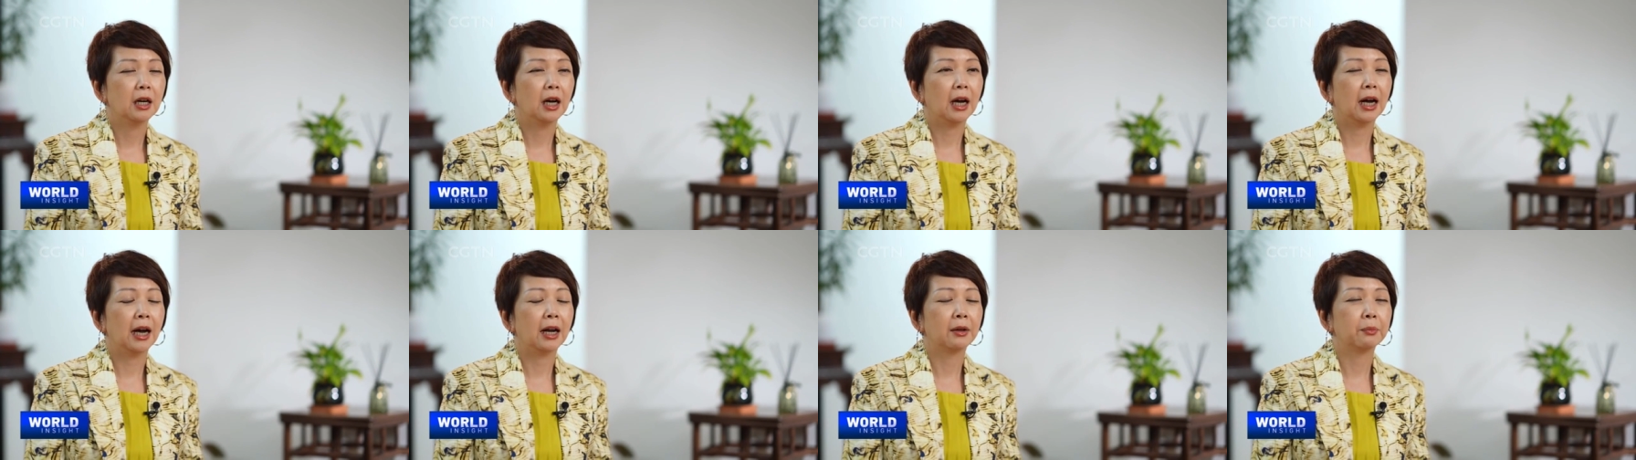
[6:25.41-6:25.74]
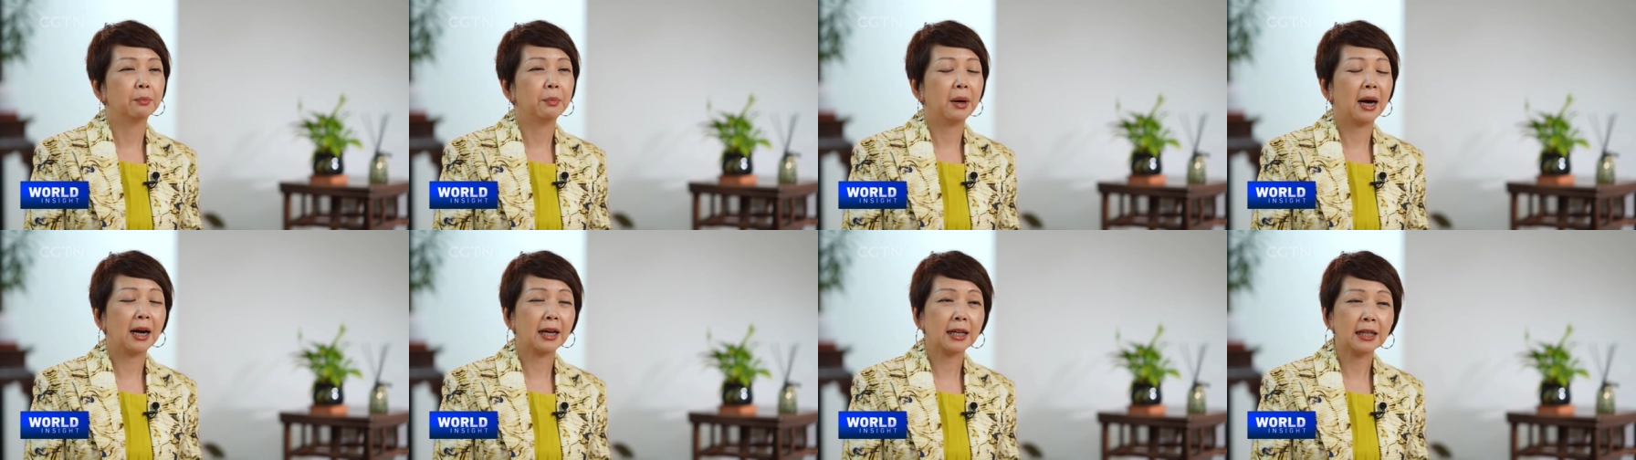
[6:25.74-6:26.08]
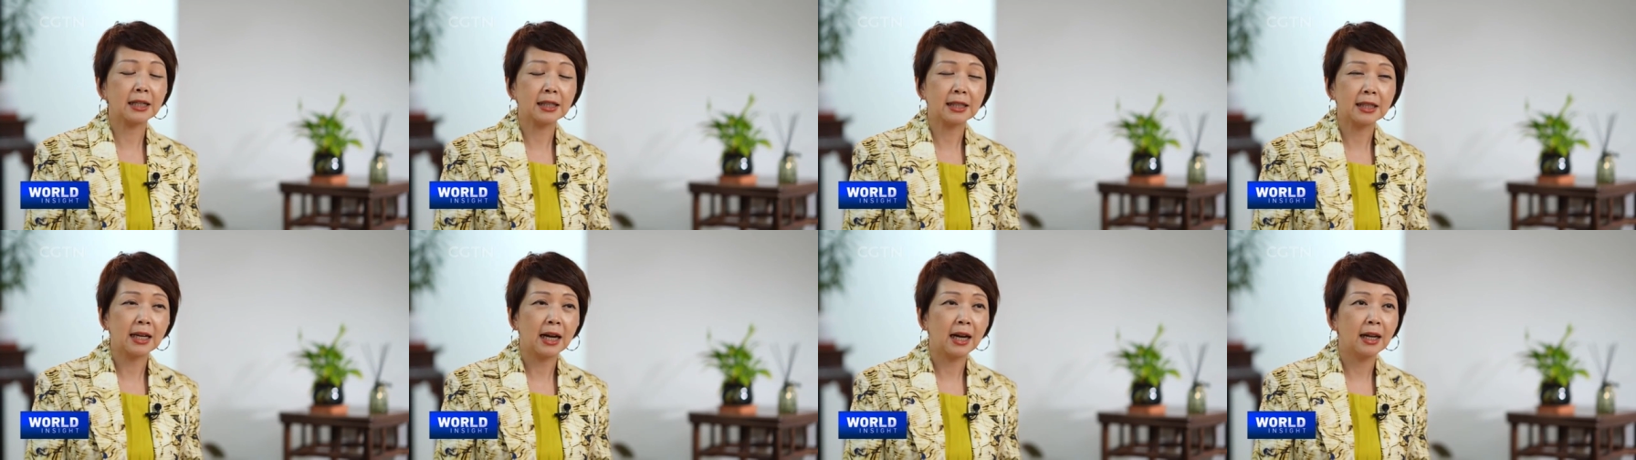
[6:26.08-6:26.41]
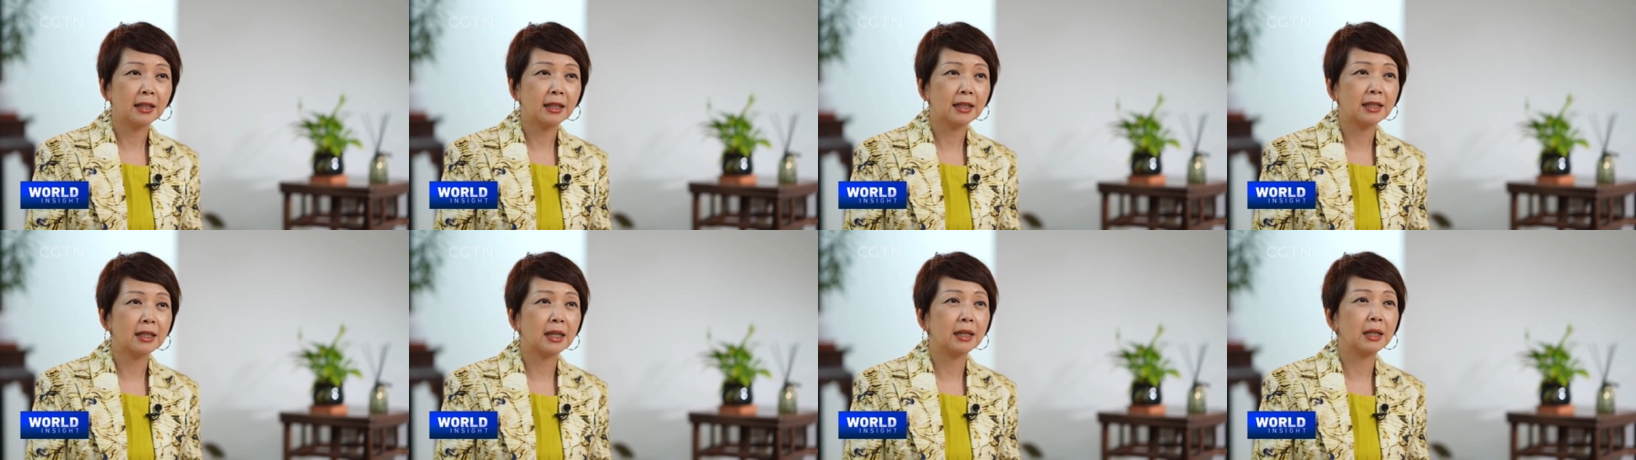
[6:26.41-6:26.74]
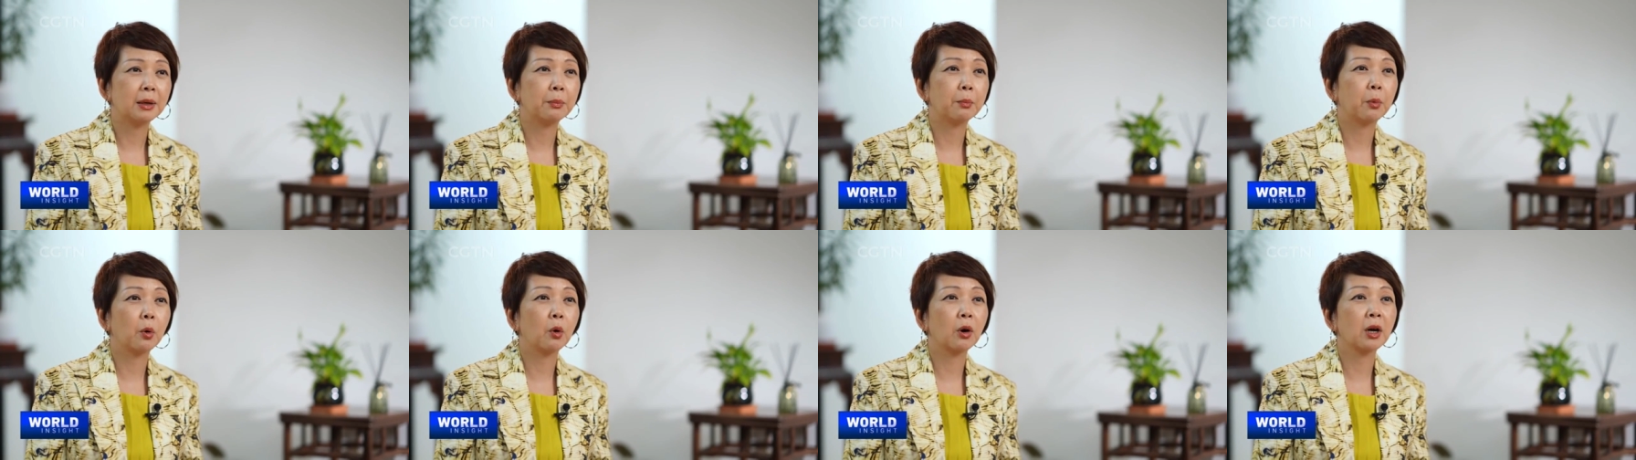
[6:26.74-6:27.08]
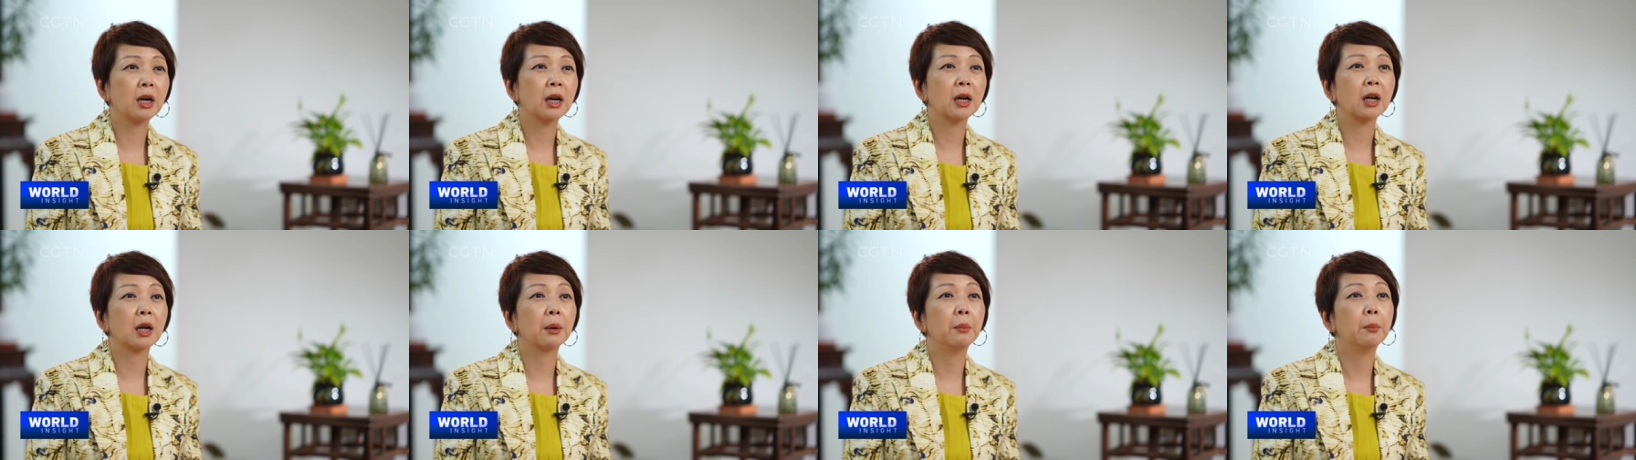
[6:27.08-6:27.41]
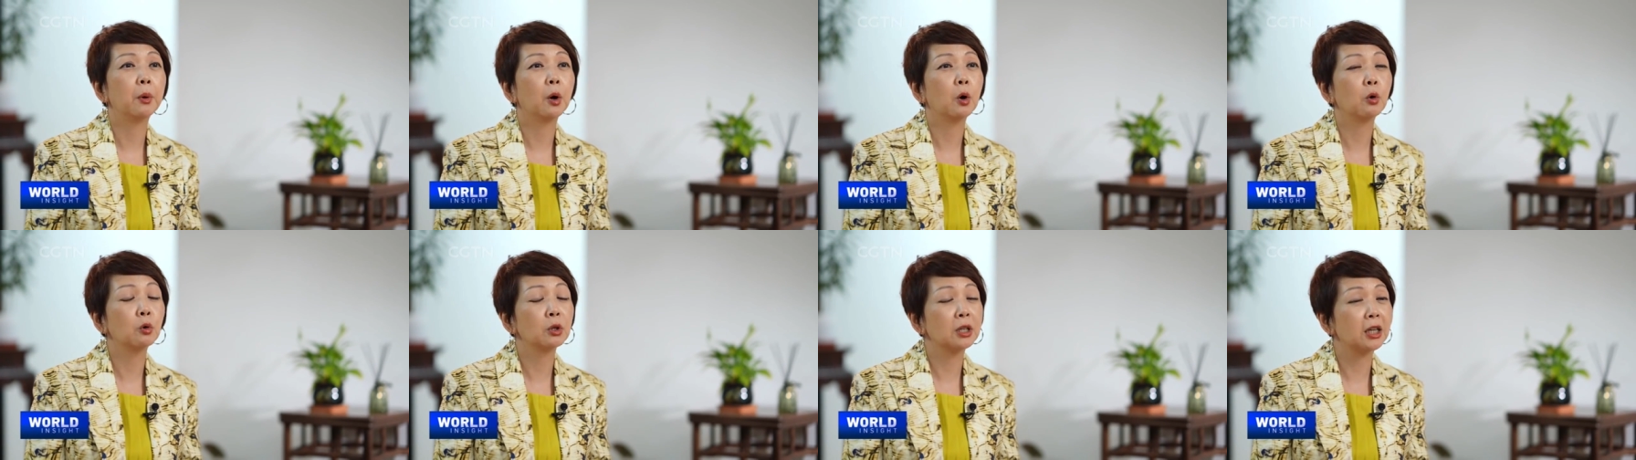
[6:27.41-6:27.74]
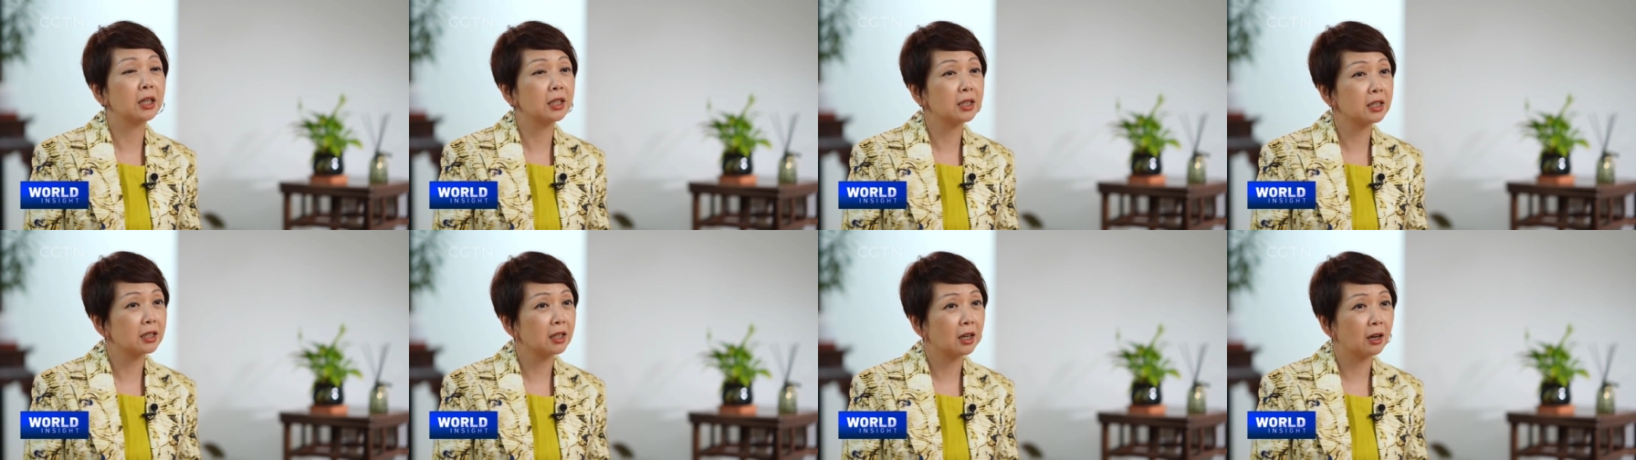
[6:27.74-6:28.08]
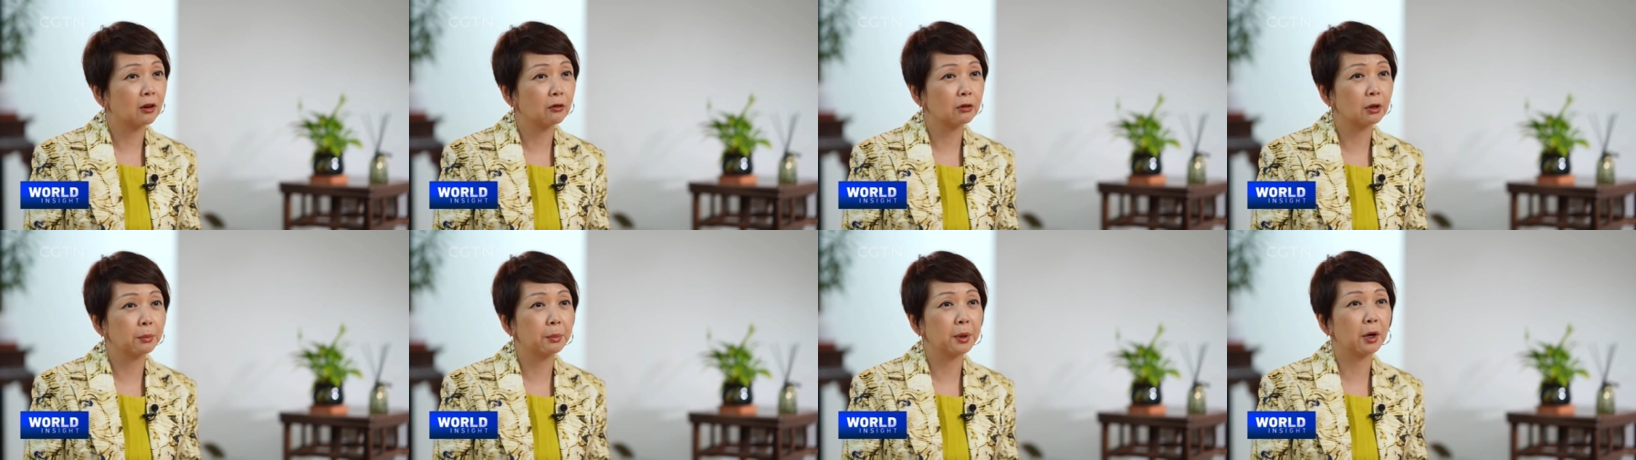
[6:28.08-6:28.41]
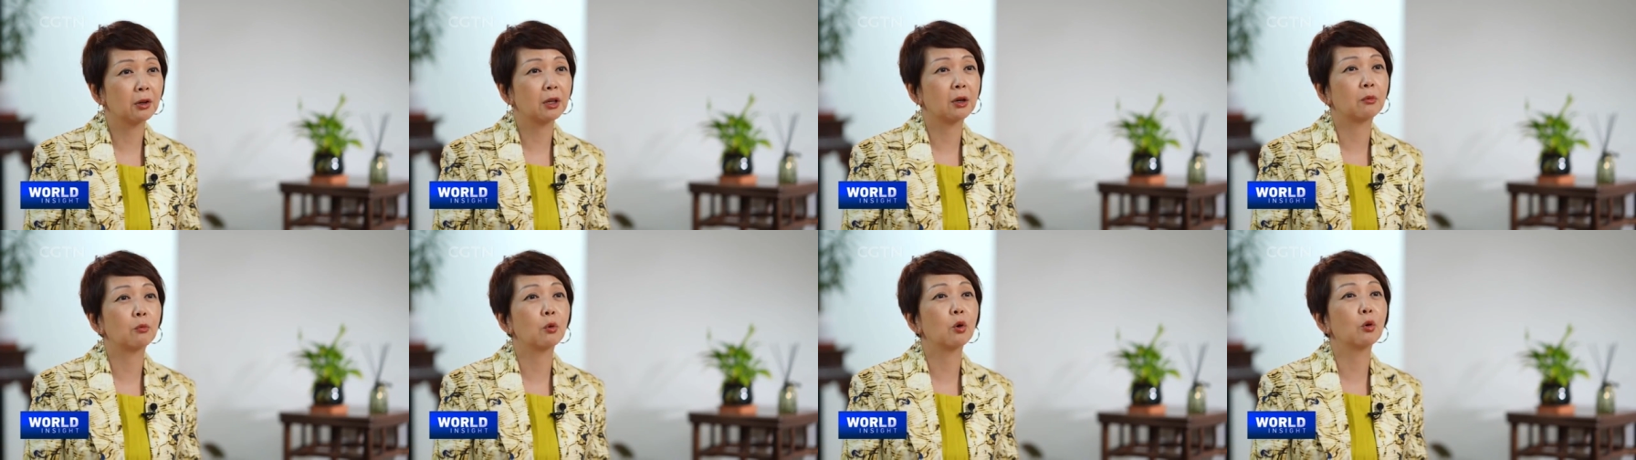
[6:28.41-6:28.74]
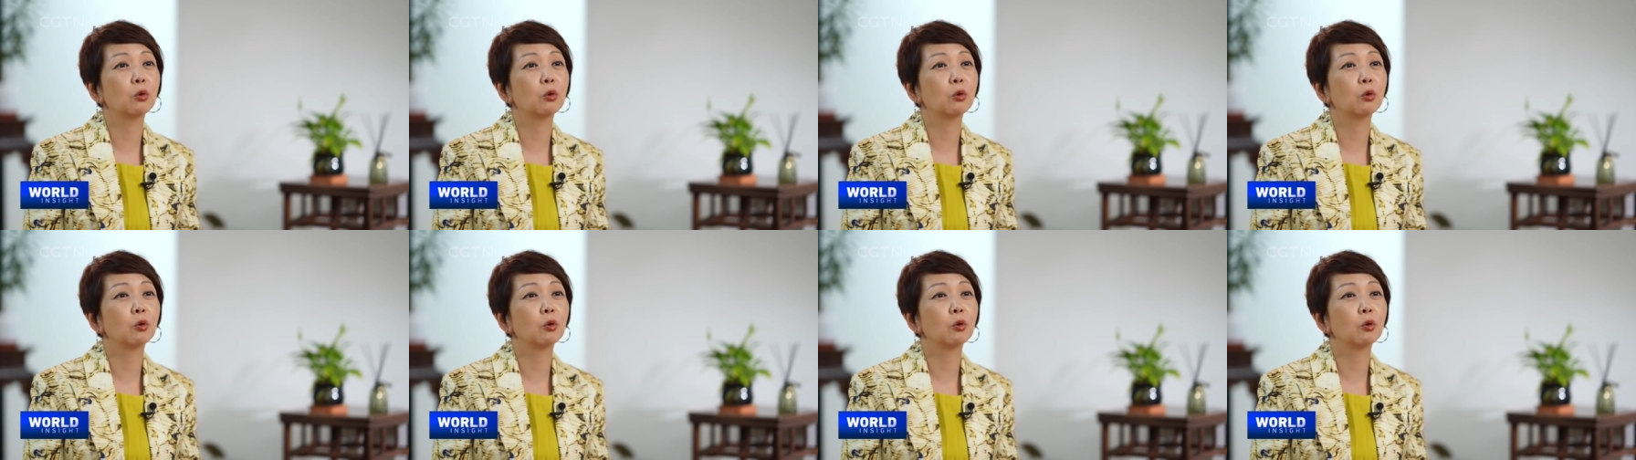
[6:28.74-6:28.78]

and Pakistan is an important component of the Belt and